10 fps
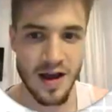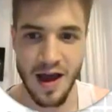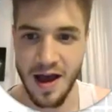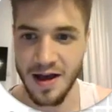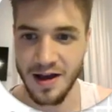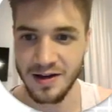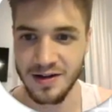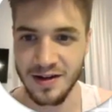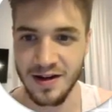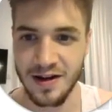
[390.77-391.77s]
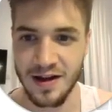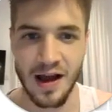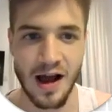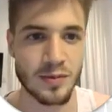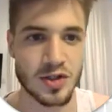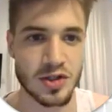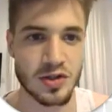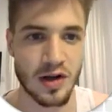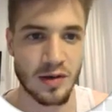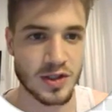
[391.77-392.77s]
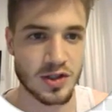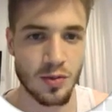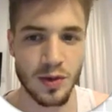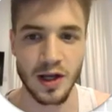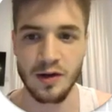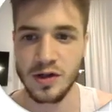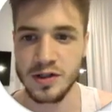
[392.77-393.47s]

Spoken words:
And I'm assuming if you